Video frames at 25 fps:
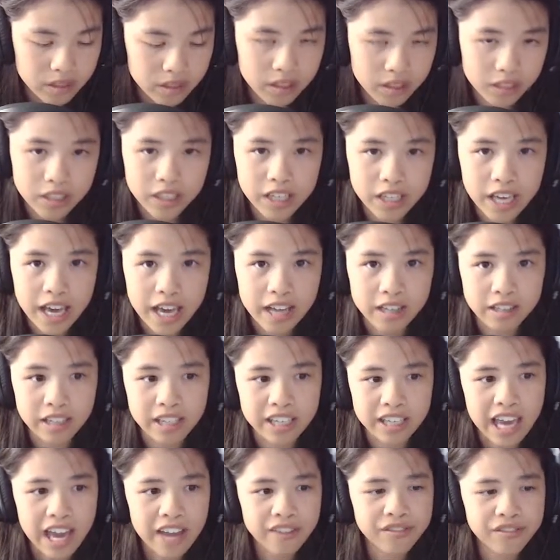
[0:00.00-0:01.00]
yeah,
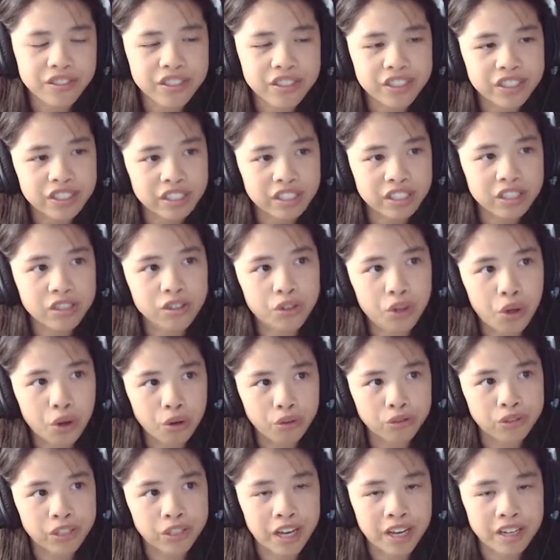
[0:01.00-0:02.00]
like every single
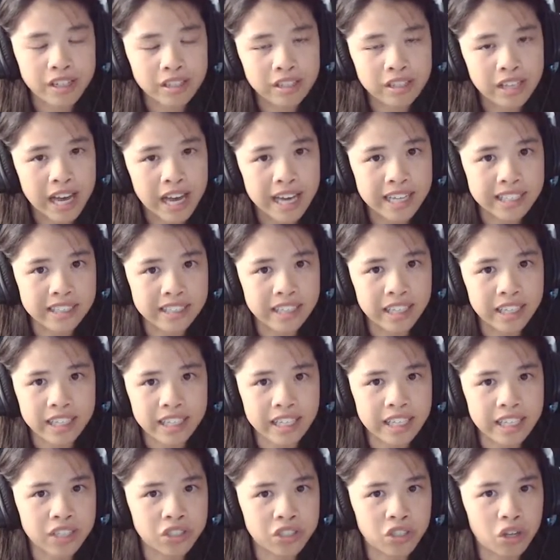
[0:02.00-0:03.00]
hotel has
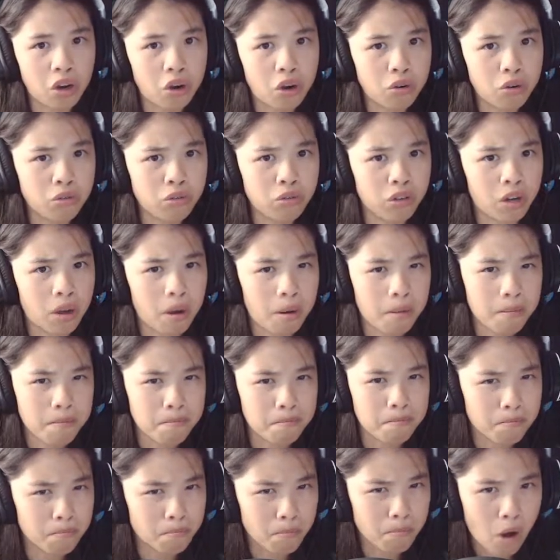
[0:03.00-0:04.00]
like its own
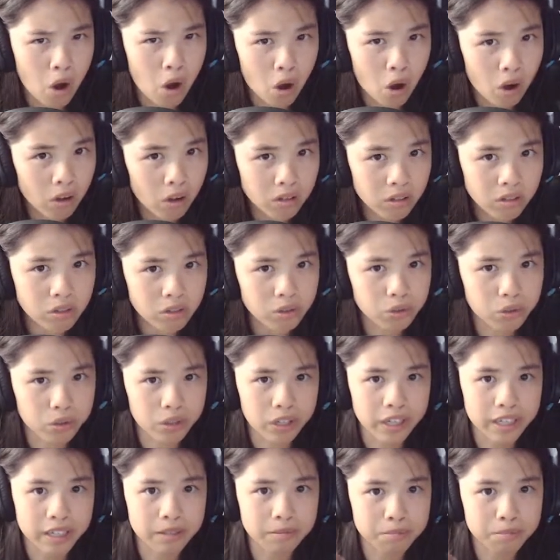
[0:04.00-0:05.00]
mall or
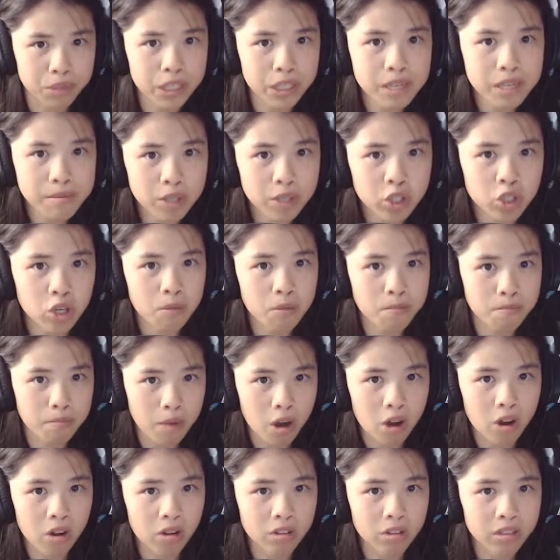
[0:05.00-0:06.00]
like pretty much a
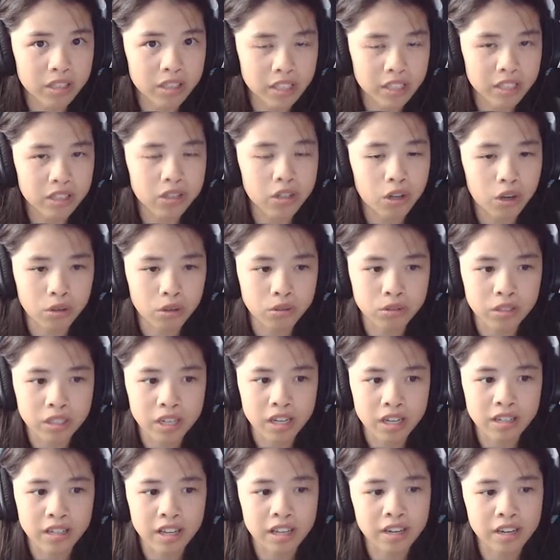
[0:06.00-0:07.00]
mall in the
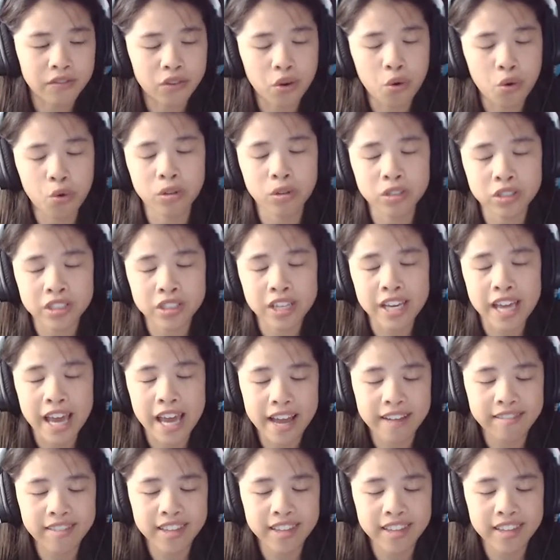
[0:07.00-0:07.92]
hotel. And of course, they have the